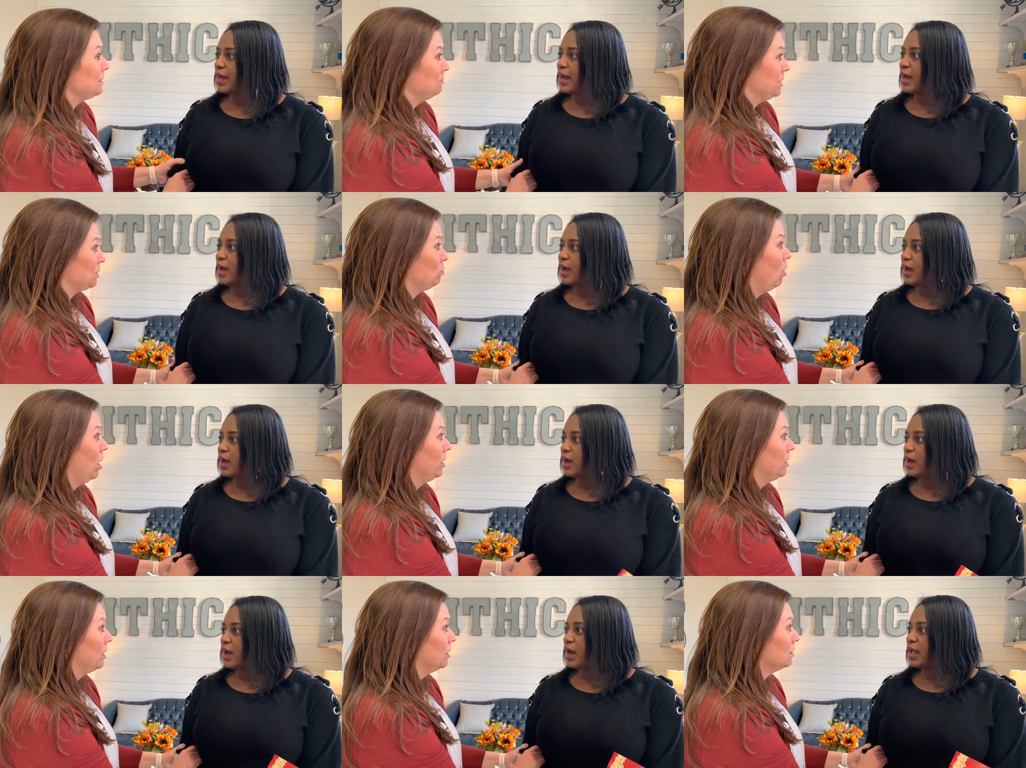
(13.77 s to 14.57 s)
Speaker 1: Miss
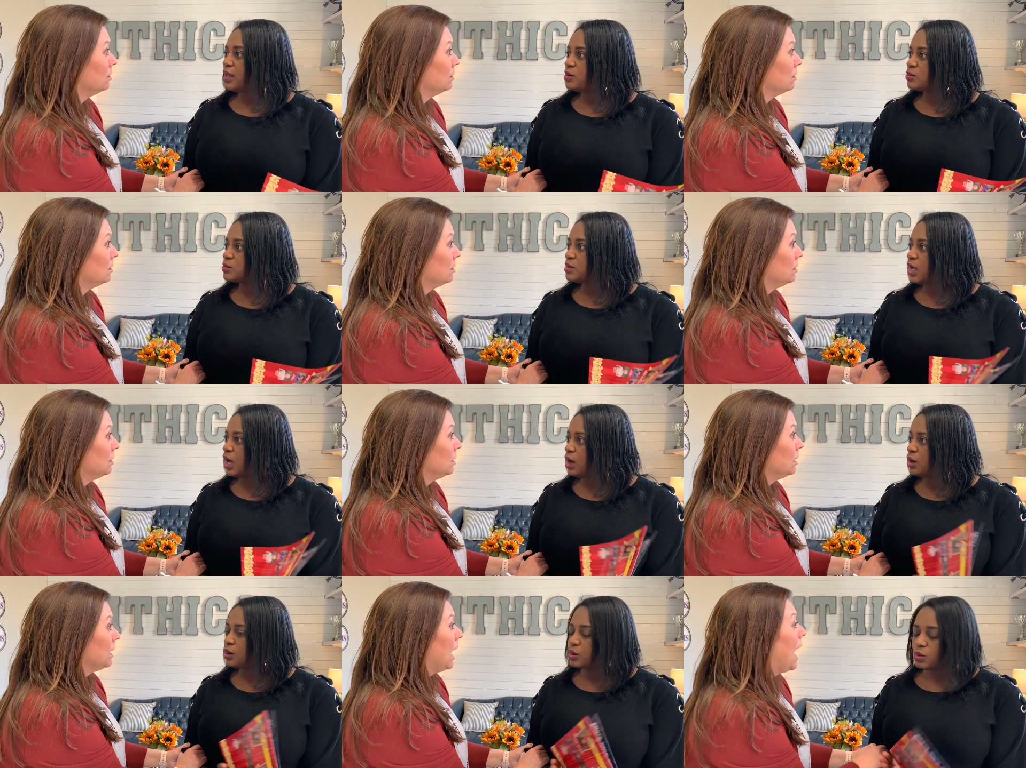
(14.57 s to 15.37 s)
Wanda. I don't
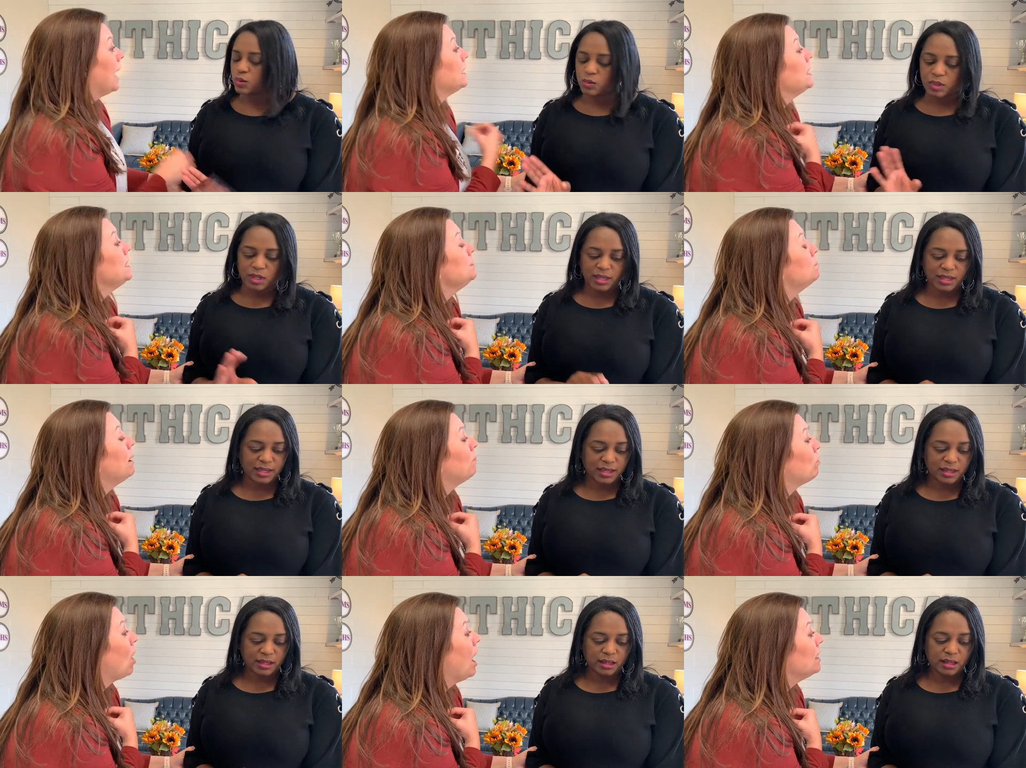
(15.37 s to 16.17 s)
know. I need my
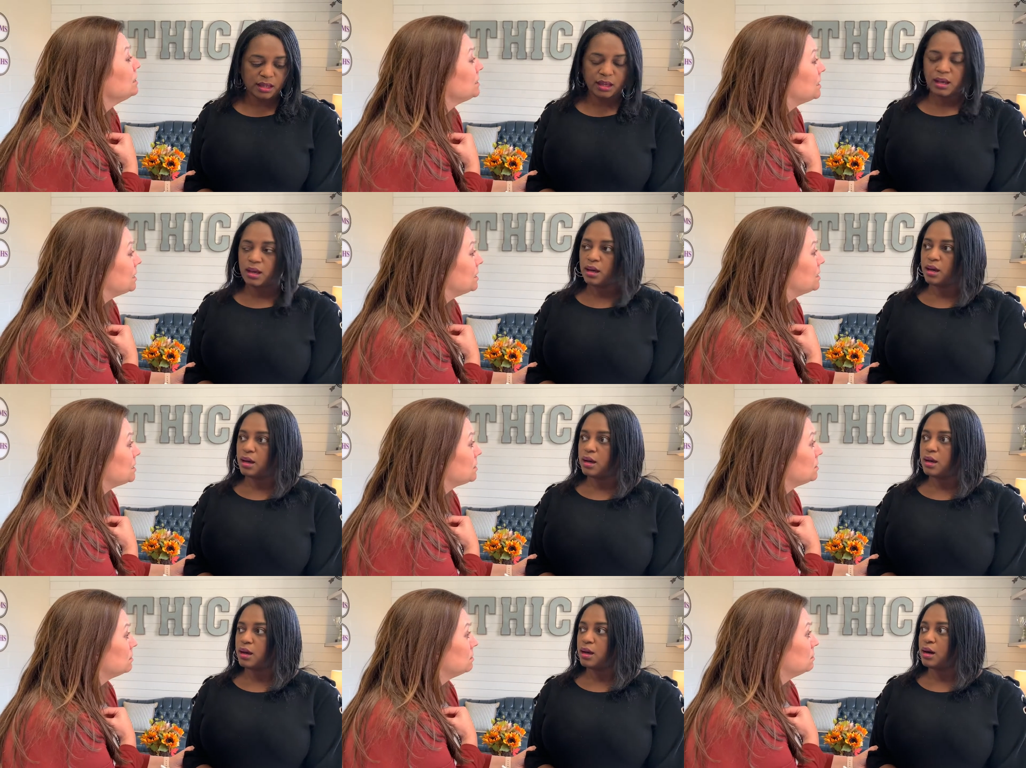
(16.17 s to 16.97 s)
prizes.
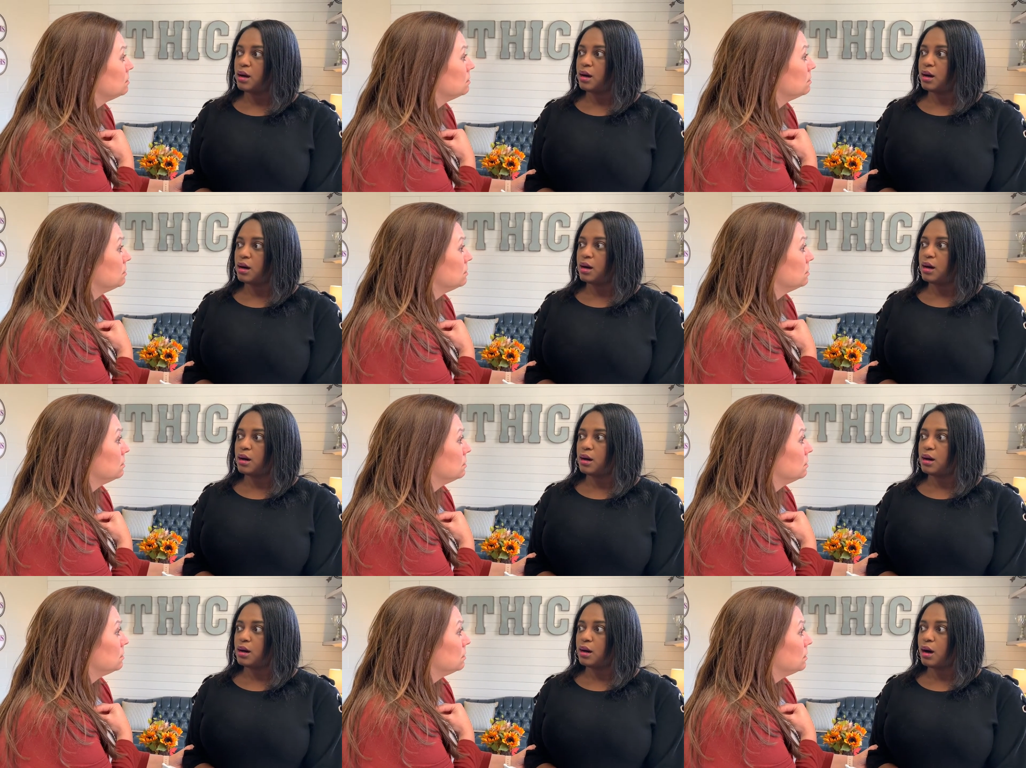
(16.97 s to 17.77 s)

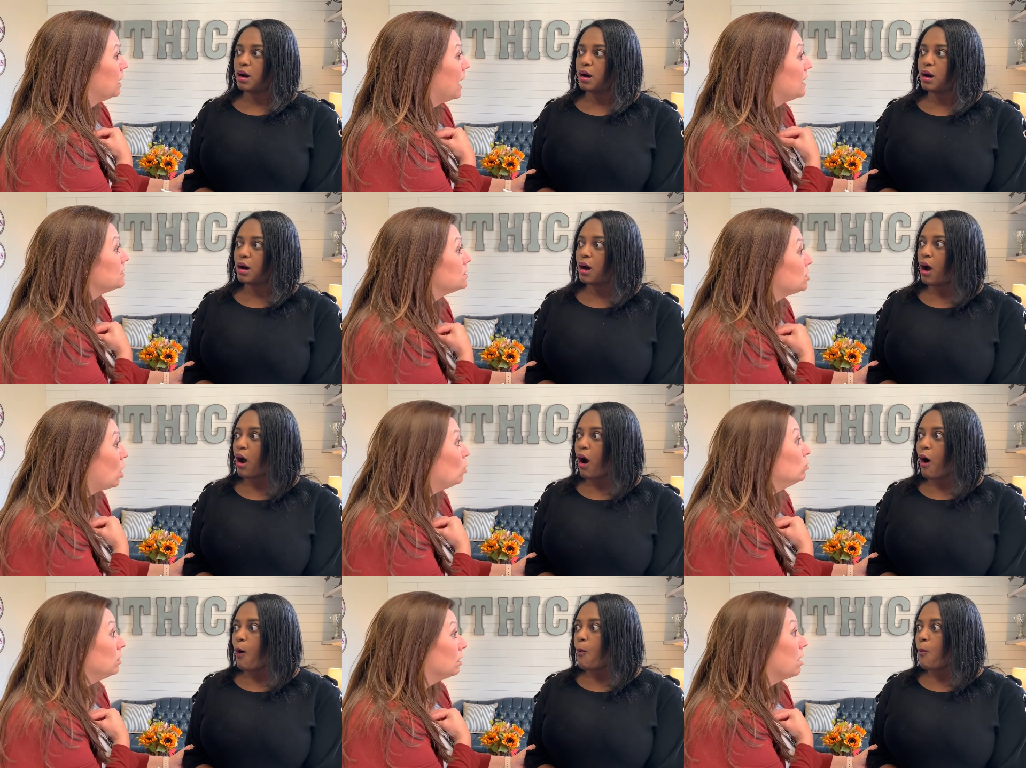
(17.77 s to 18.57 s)
I
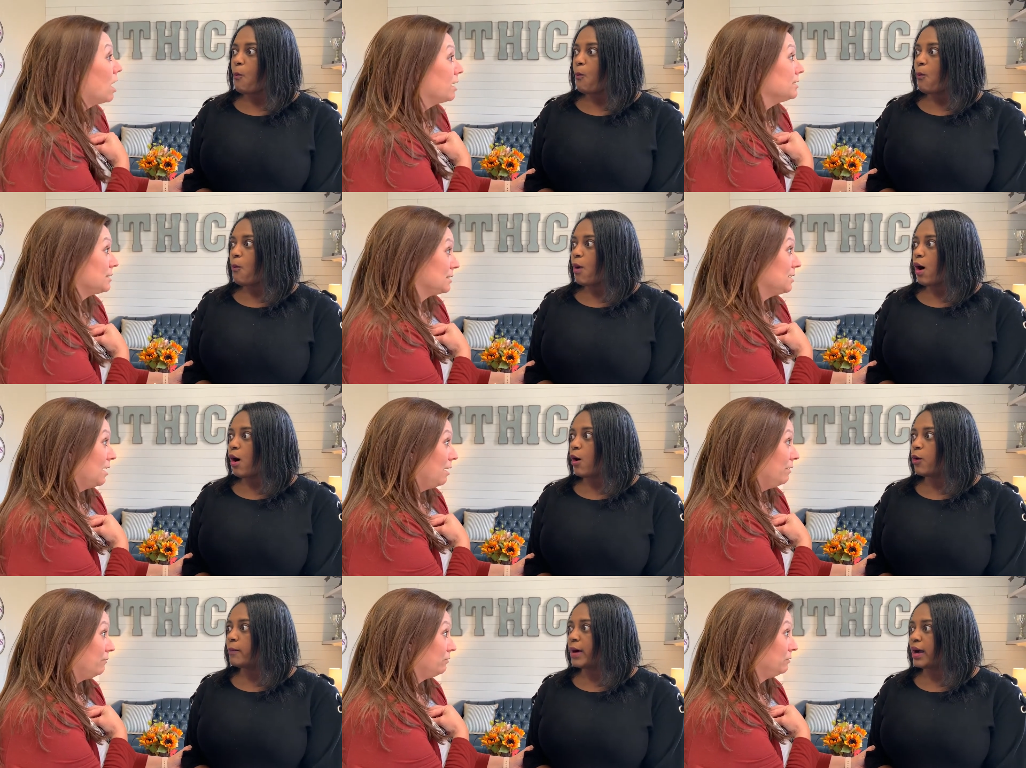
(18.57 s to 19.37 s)
sold a lot of stuff. Oh
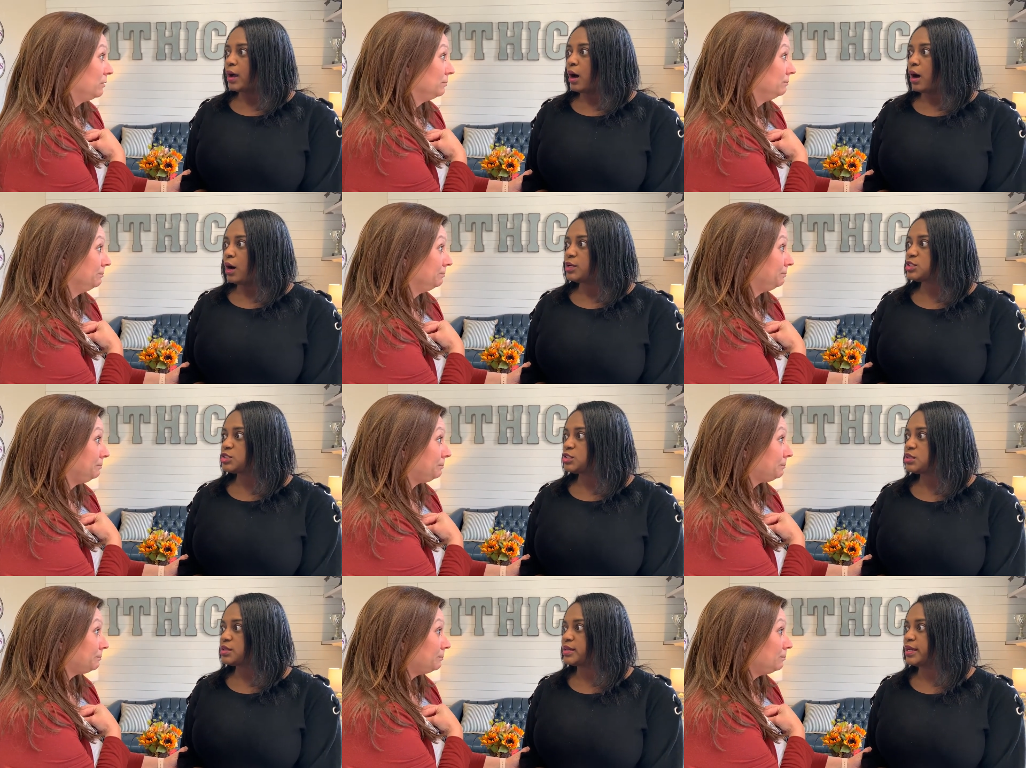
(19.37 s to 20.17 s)
Speaker 2: my gosh!
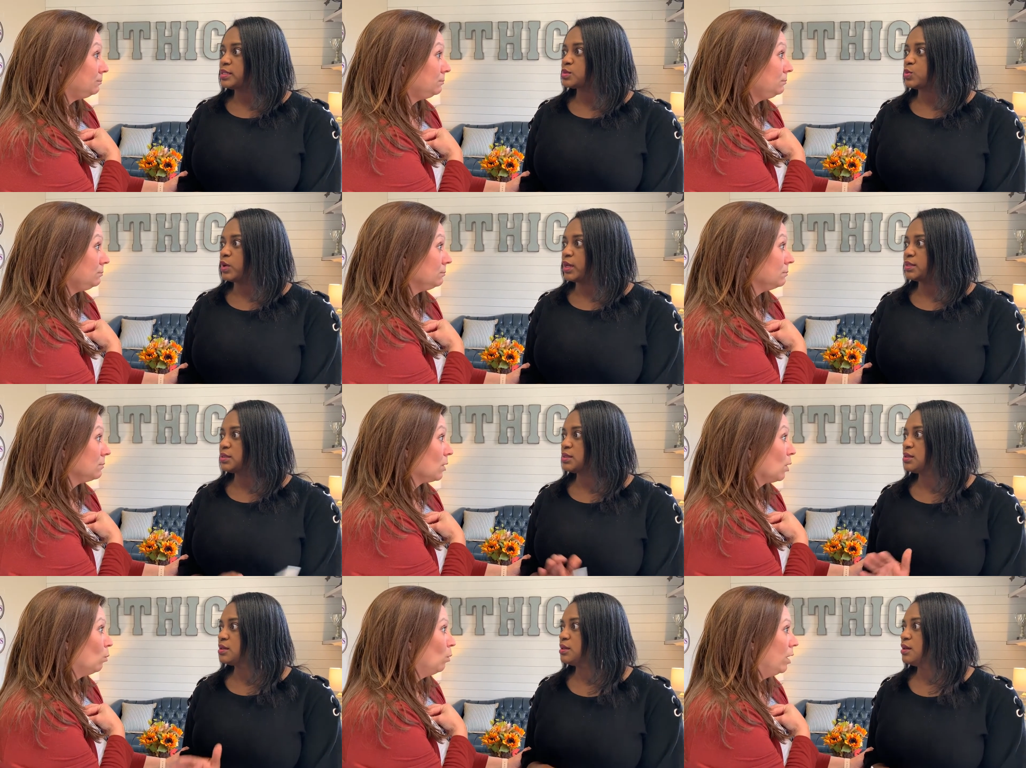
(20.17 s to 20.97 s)
Guess what?
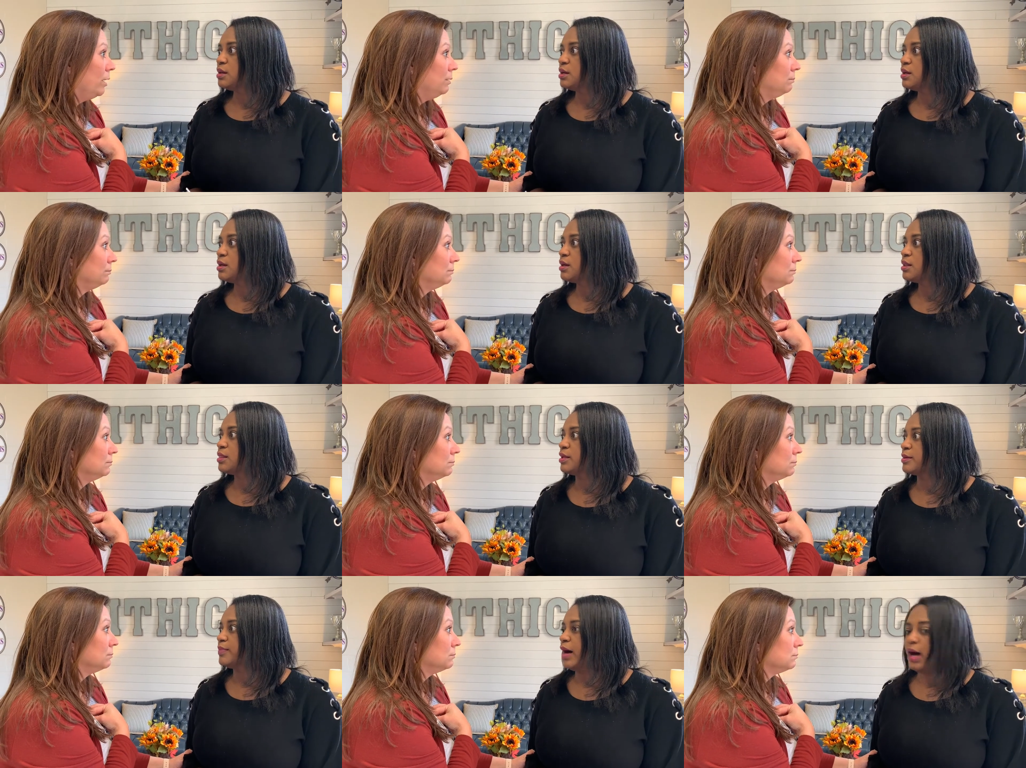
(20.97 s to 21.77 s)
What?
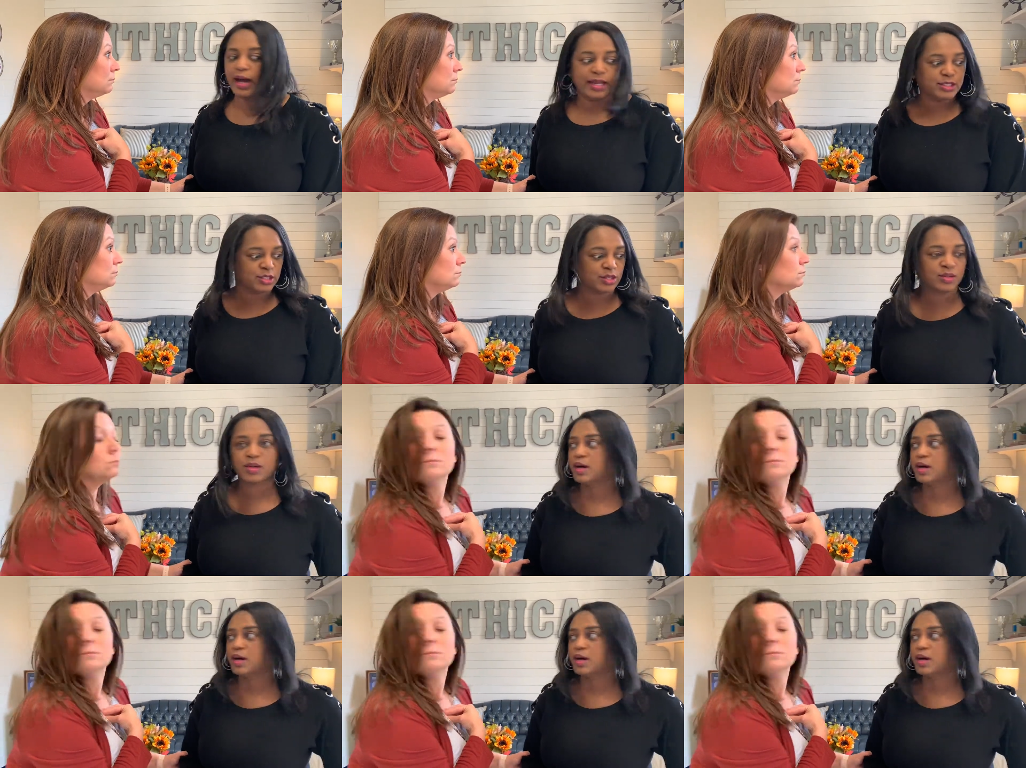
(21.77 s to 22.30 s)
Look behind you.